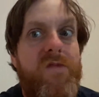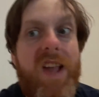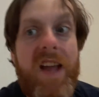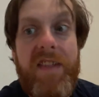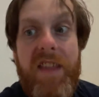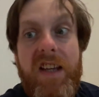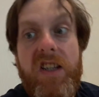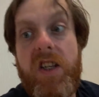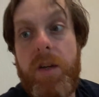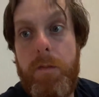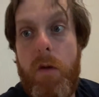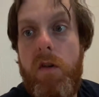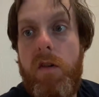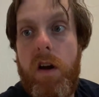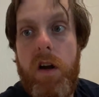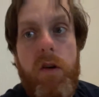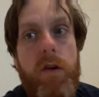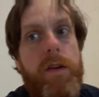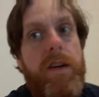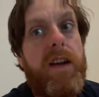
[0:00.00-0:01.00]
then
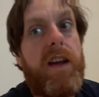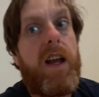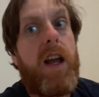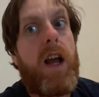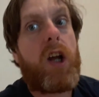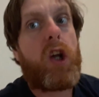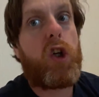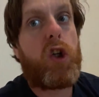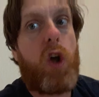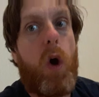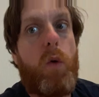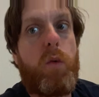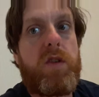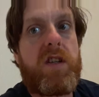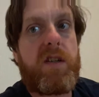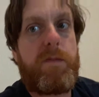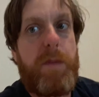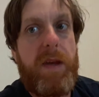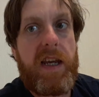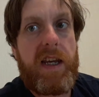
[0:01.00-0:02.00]
tomorrow,
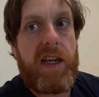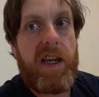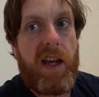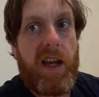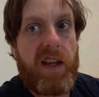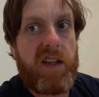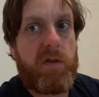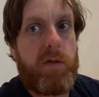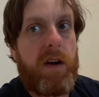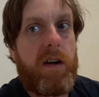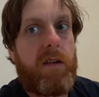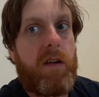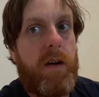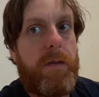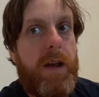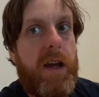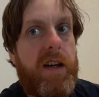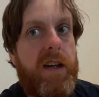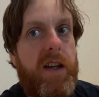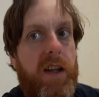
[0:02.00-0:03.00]
Golspie is where I'm
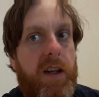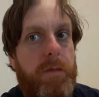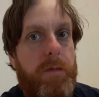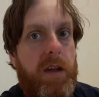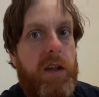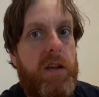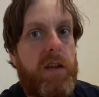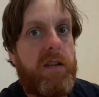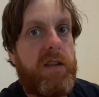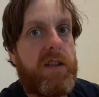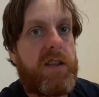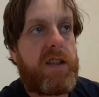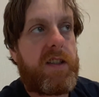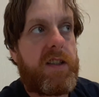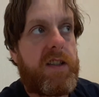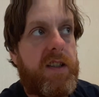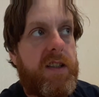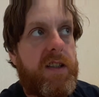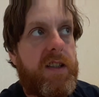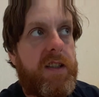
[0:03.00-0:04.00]
heading,
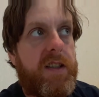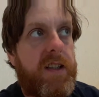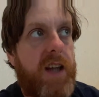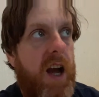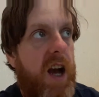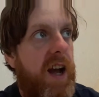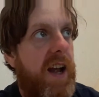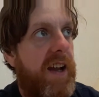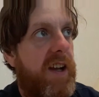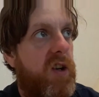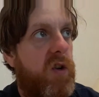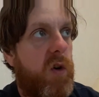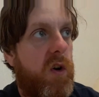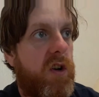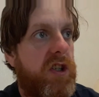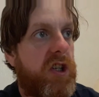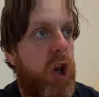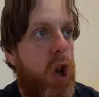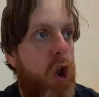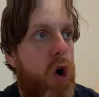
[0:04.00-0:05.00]
because I
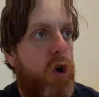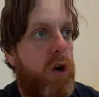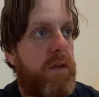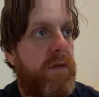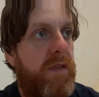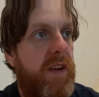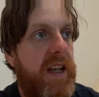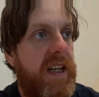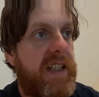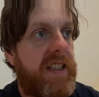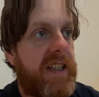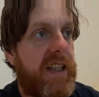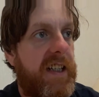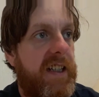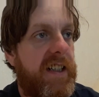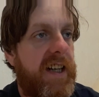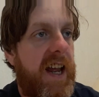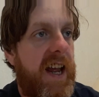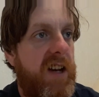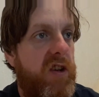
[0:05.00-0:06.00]
cross Loch Fleet
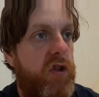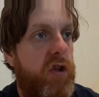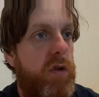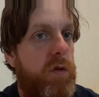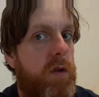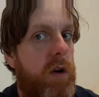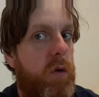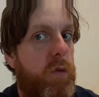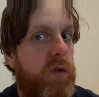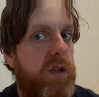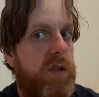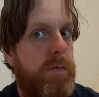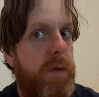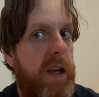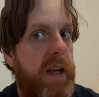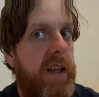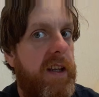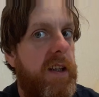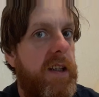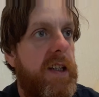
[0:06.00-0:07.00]
and head to
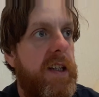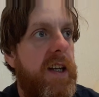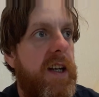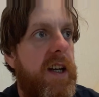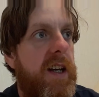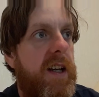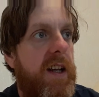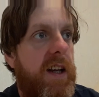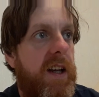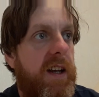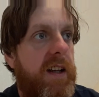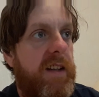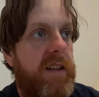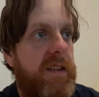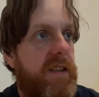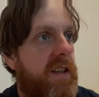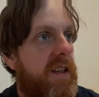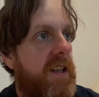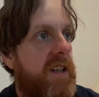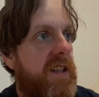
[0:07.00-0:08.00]
Golspie.
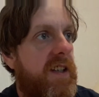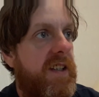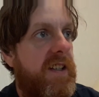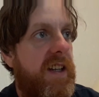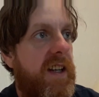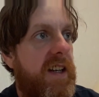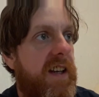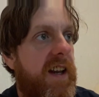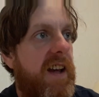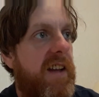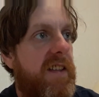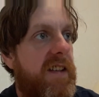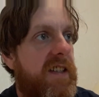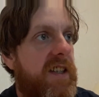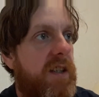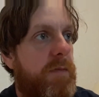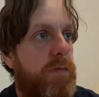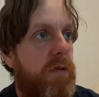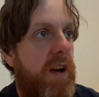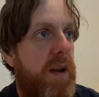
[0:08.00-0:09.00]
And this is it now. This
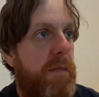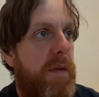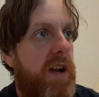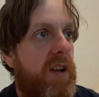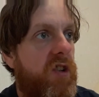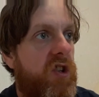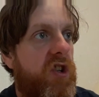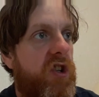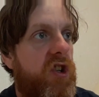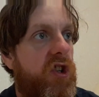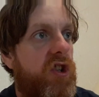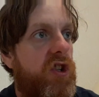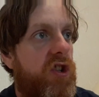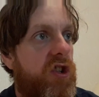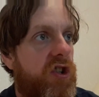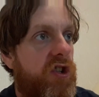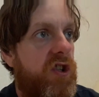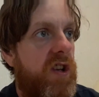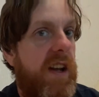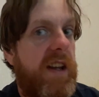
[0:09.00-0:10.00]
is pretty
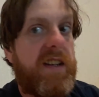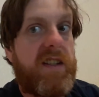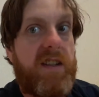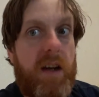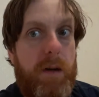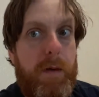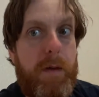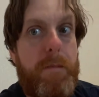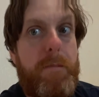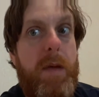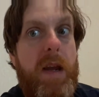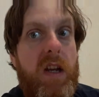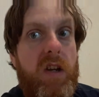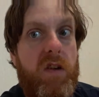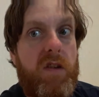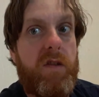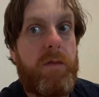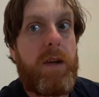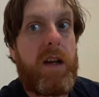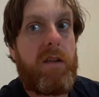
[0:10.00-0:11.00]
much, it's going to be
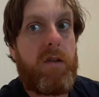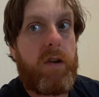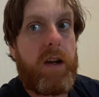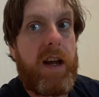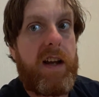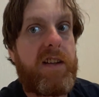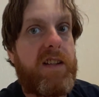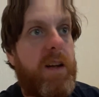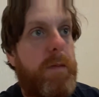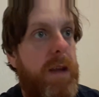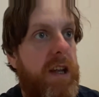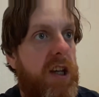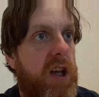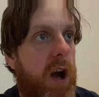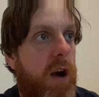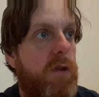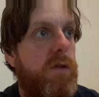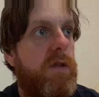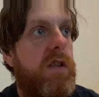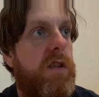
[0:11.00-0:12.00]
beach from here on out. It's going to be
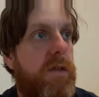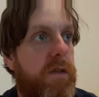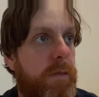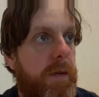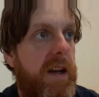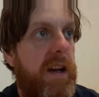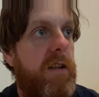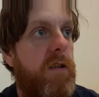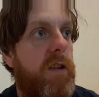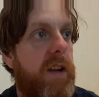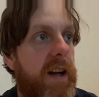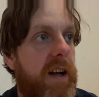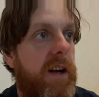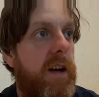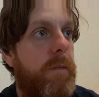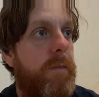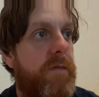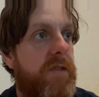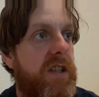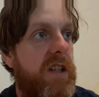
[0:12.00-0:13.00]
coast from here on
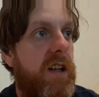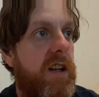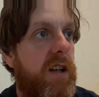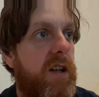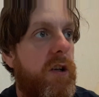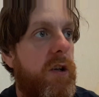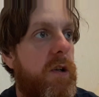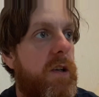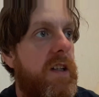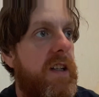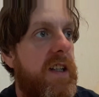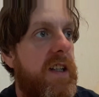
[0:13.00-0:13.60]
out. So